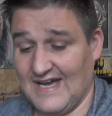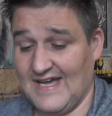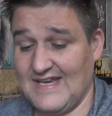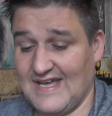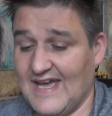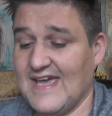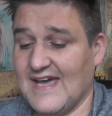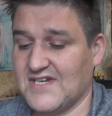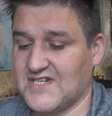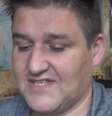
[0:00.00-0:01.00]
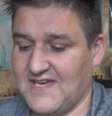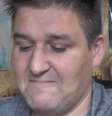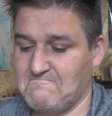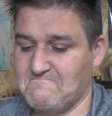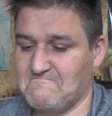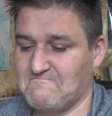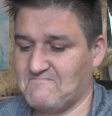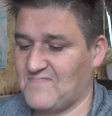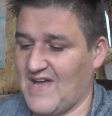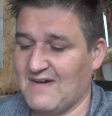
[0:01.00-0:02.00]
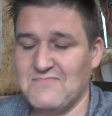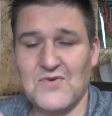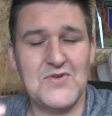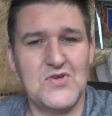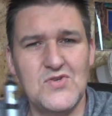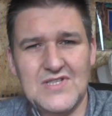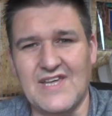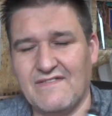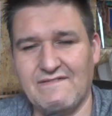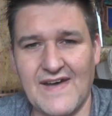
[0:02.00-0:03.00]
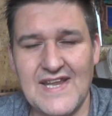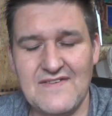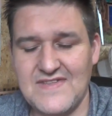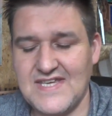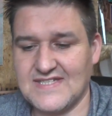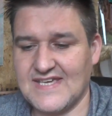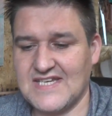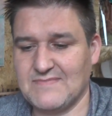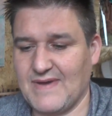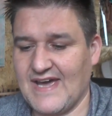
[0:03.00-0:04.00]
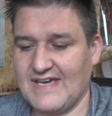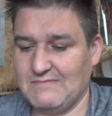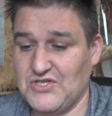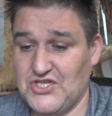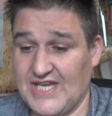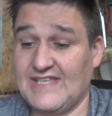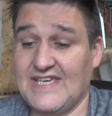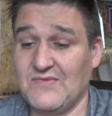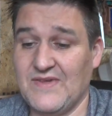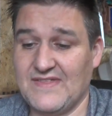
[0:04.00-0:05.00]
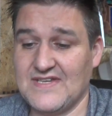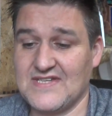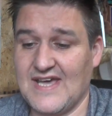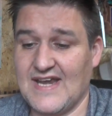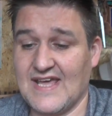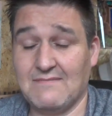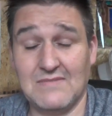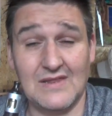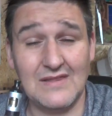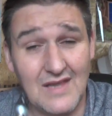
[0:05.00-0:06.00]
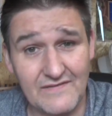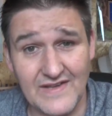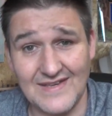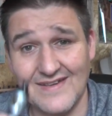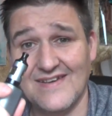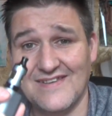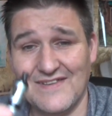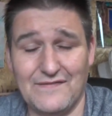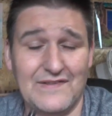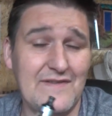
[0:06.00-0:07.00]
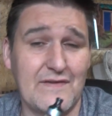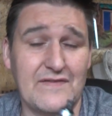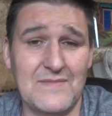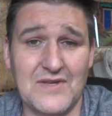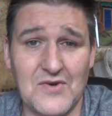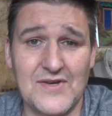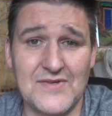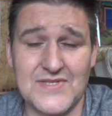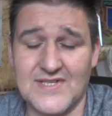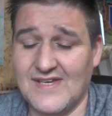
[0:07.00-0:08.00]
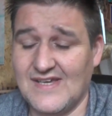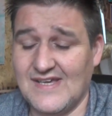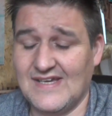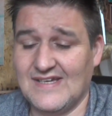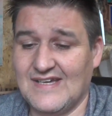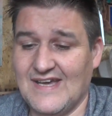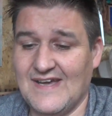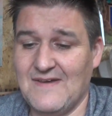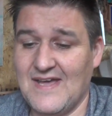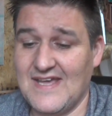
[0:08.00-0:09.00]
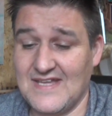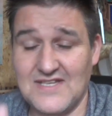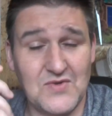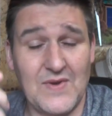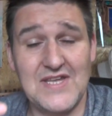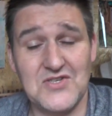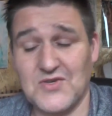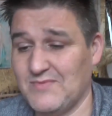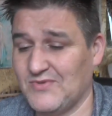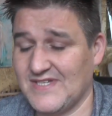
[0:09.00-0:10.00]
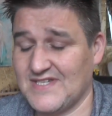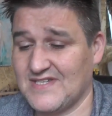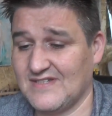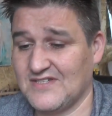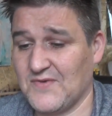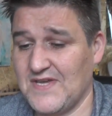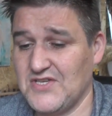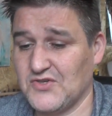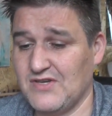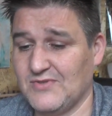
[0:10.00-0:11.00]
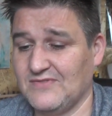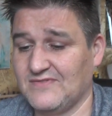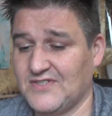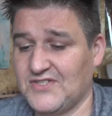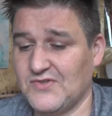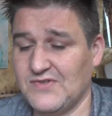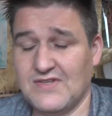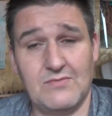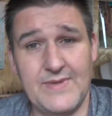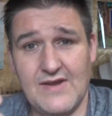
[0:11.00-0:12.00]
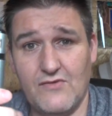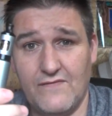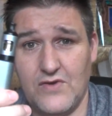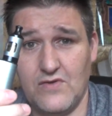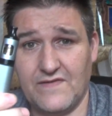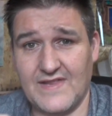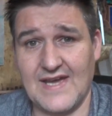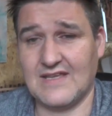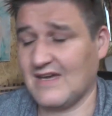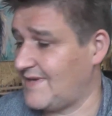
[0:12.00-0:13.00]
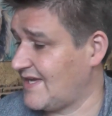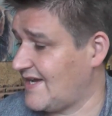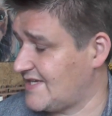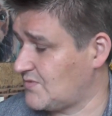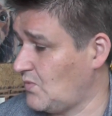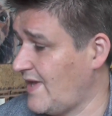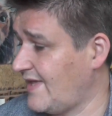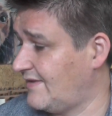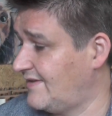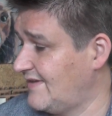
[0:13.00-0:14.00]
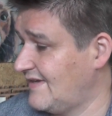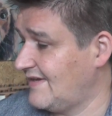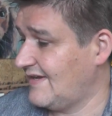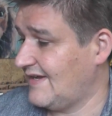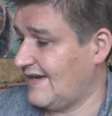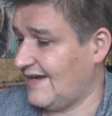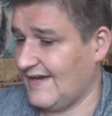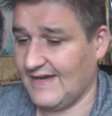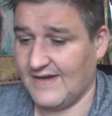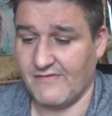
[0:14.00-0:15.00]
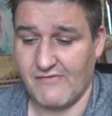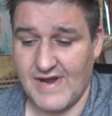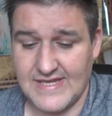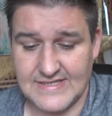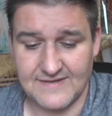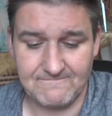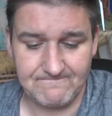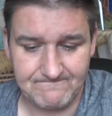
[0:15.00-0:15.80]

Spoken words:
And I'm not usually a fan of these things, but I am gelling with this, and I am loving the flavour from the coils. It's quite enjoyable, this. It's quite enjoyable. So there'll be a review for that coming as well. Right.